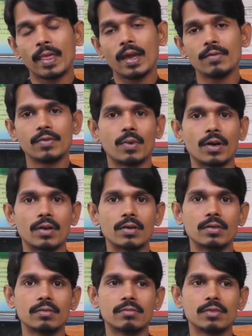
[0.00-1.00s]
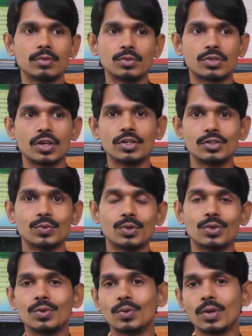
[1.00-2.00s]
everyone who studies
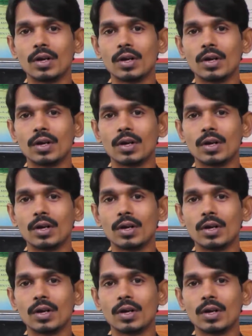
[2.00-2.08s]
with you